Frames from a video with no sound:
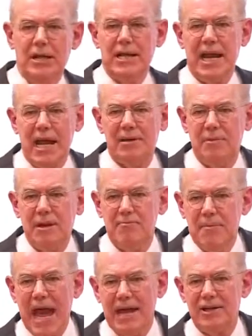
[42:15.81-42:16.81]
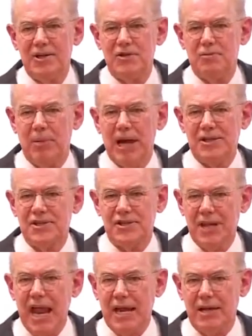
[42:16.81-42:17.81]
that had to be managed by the
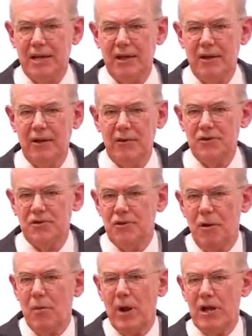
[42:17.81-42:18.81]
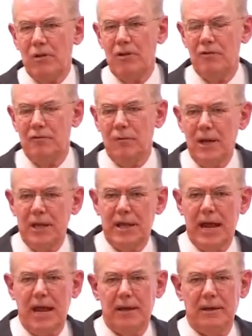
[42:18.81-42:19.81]
state. There's no way you could avoid
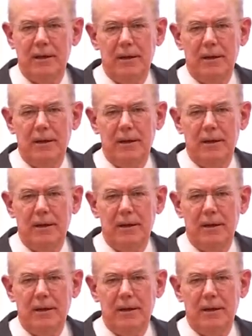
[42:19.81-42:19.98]
that.